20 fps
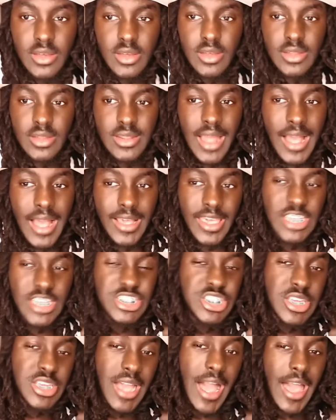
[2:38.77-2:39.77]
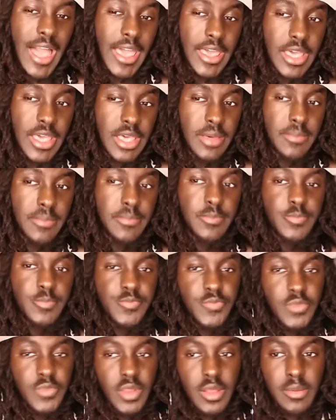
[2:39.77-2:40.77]
Now I guess she got hit,
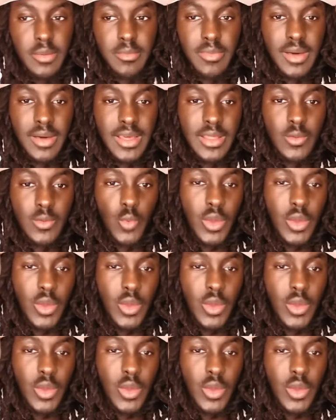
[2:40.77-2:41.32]
but when